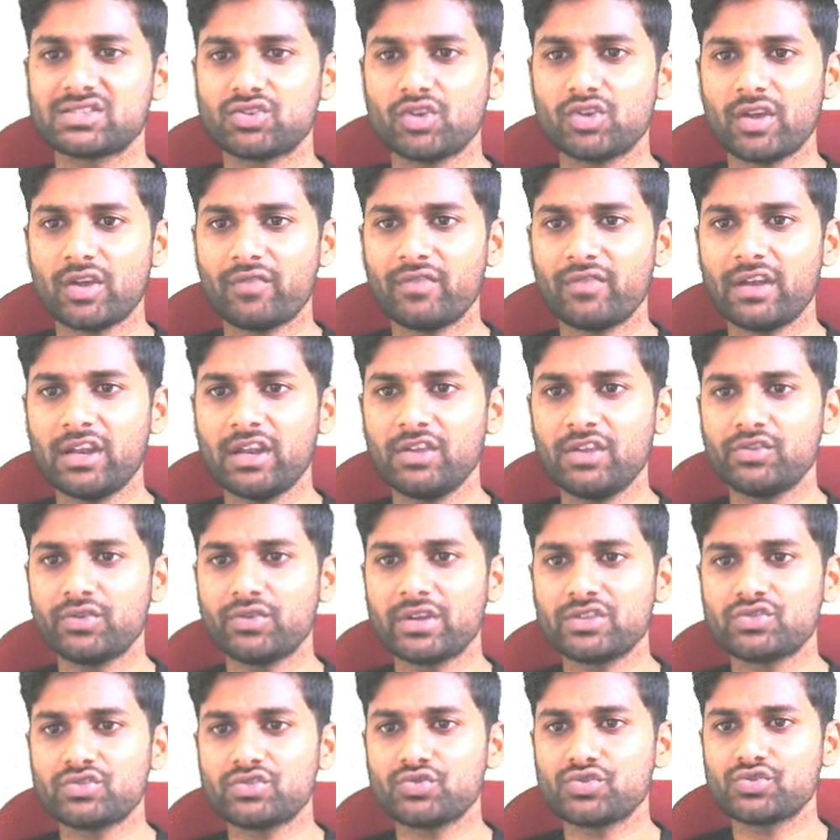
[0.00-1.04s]
So definitely you
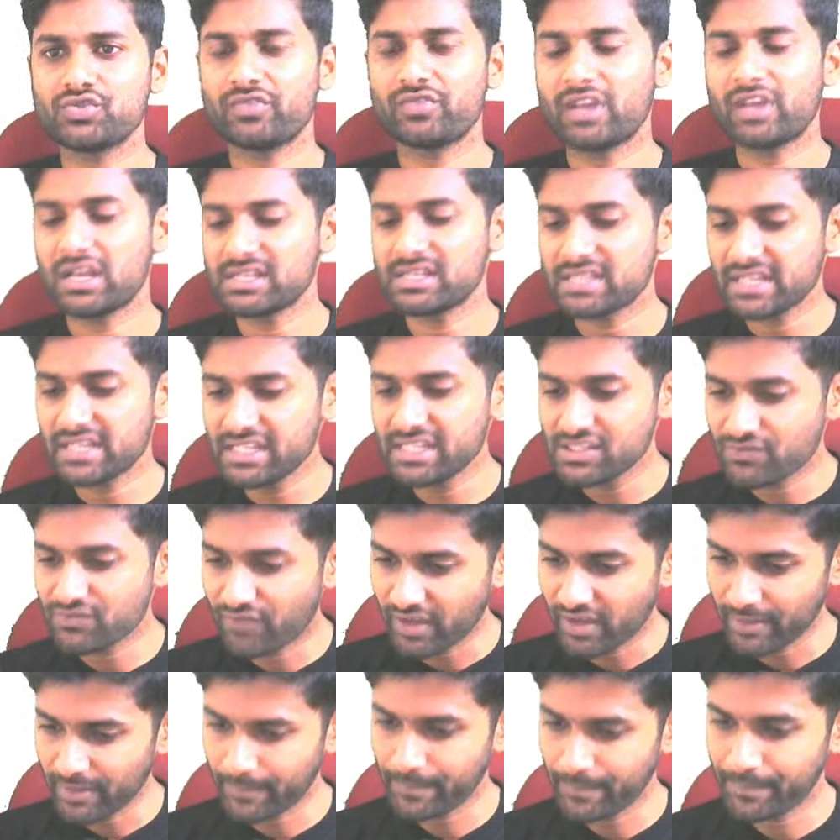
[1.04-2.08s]
can choose your answer is
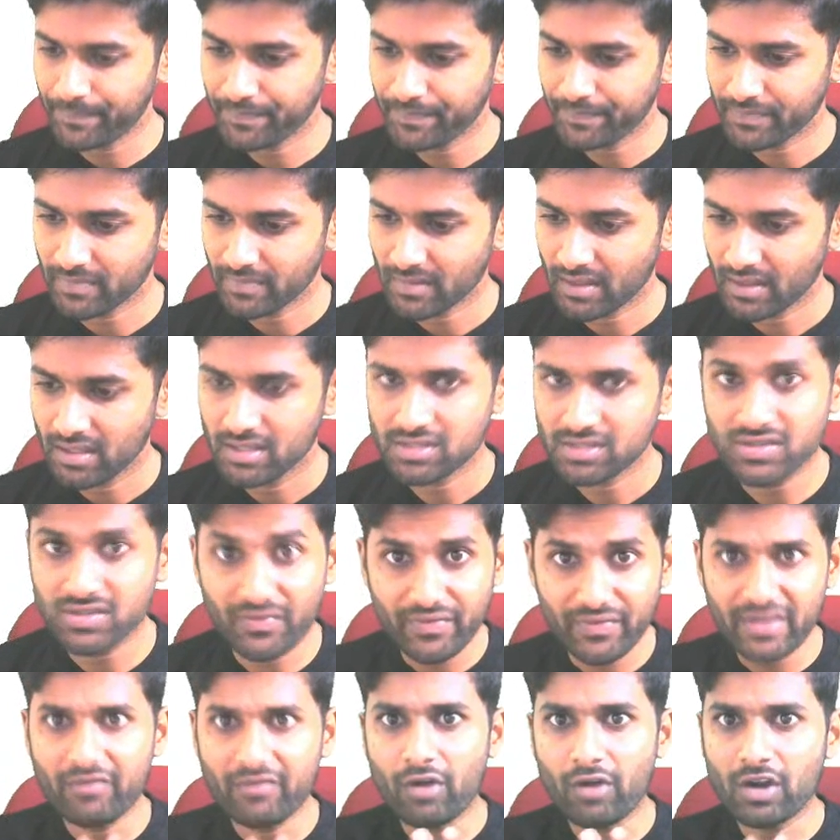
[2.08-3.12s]
5. So
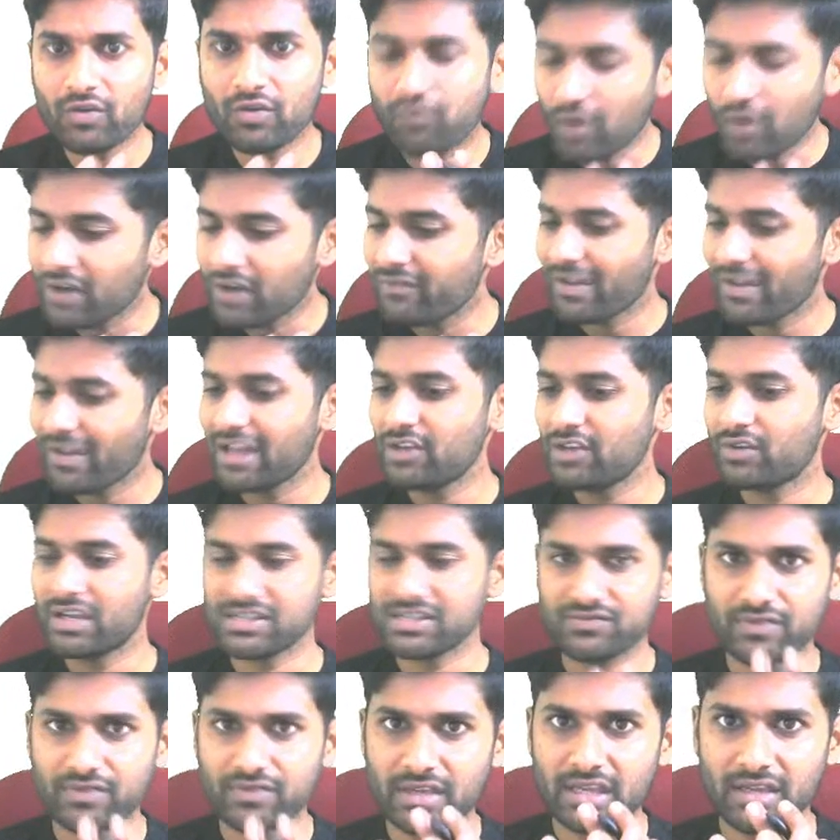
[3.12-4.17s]
we want one value,
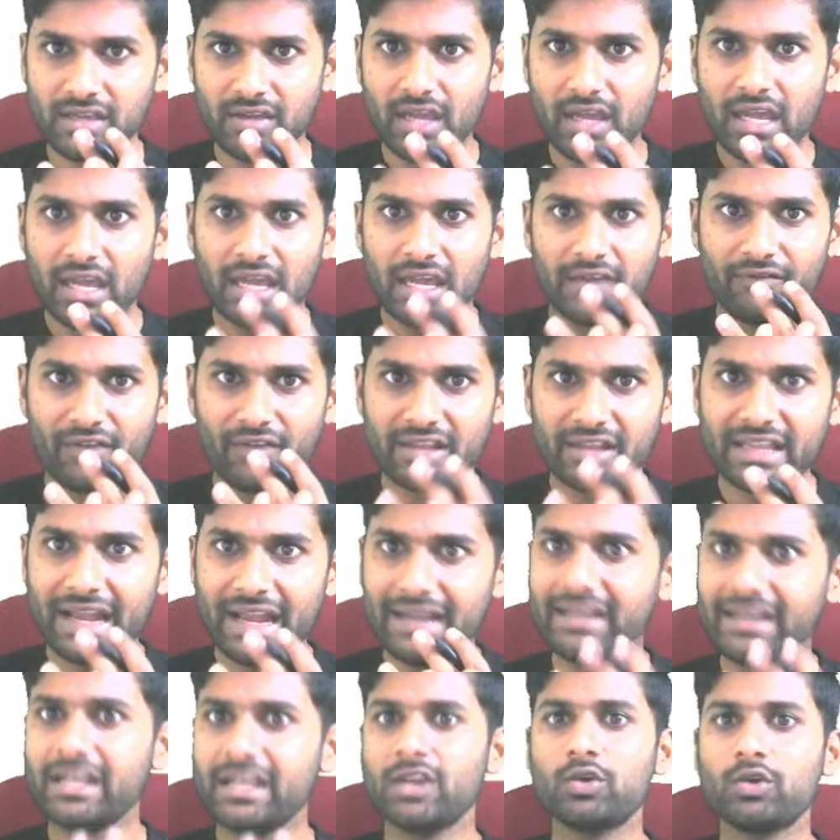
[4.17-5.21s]
guys. For the
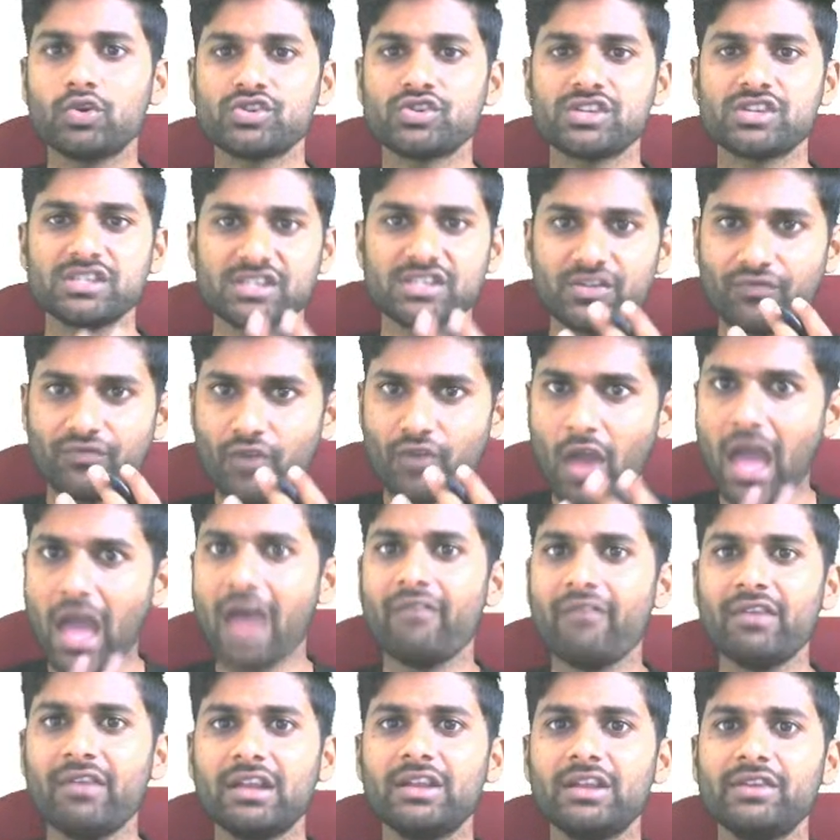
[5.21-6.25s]
entire questions, if you
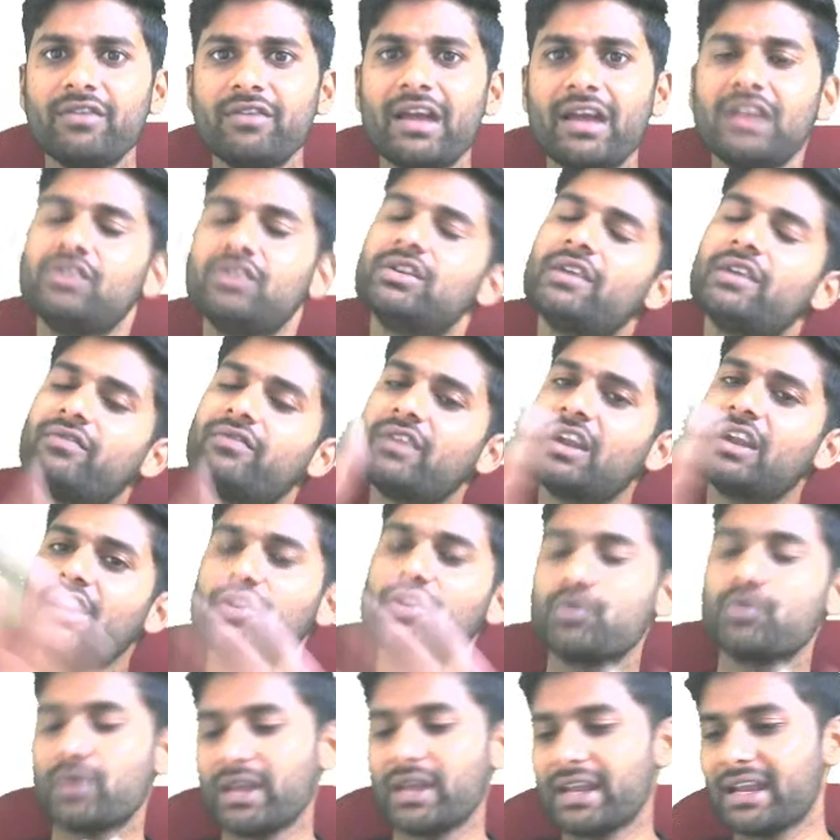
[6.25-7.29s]
have any value, definitely
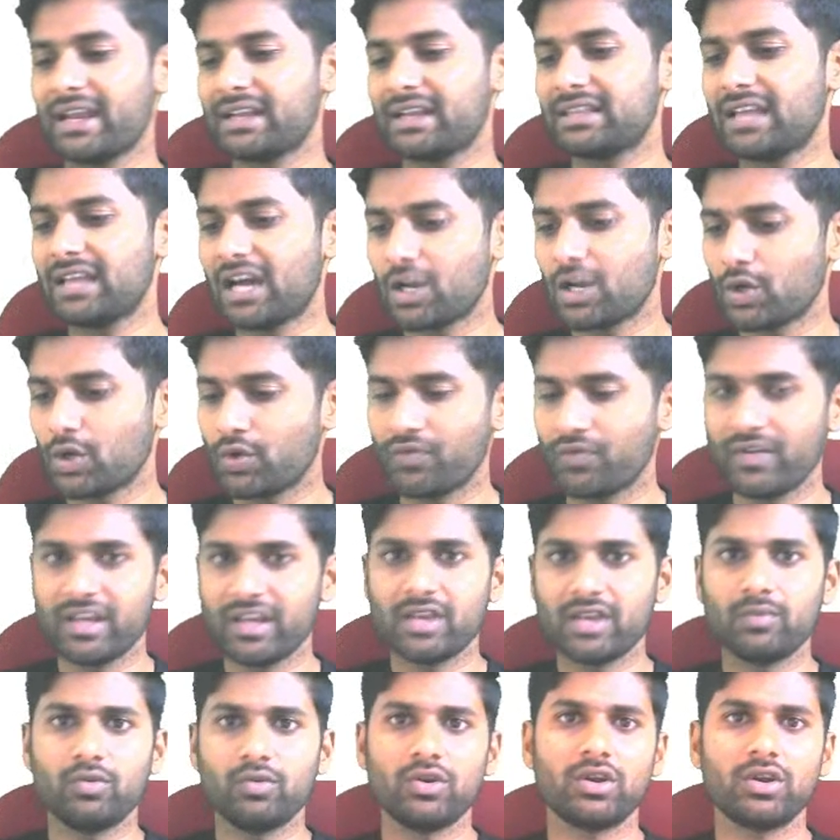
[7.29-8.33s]
you can get the unknown
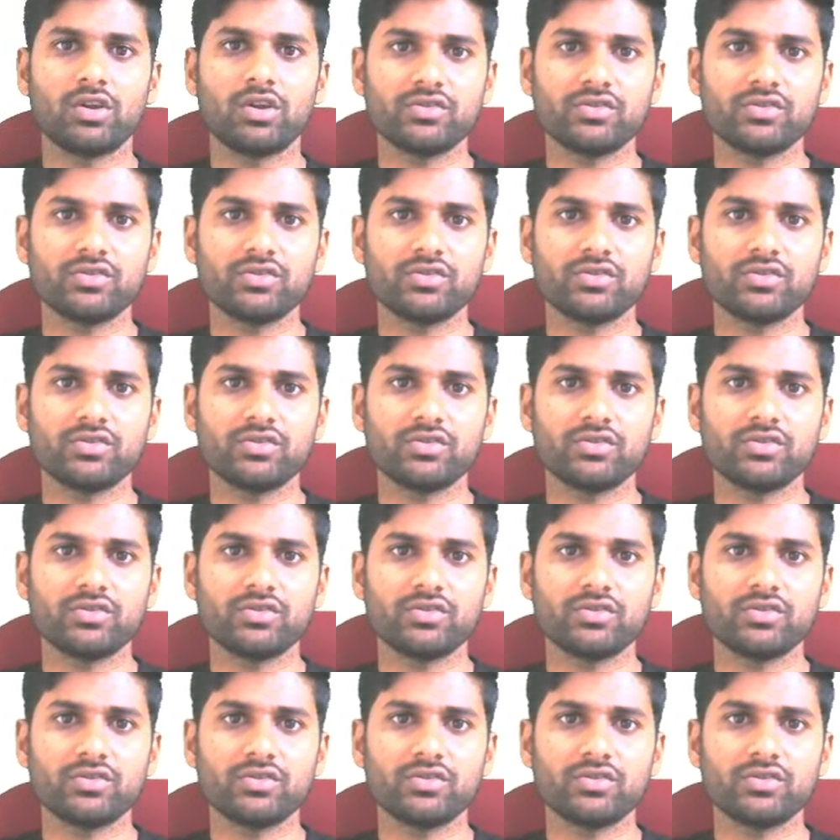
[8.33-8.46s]
variable.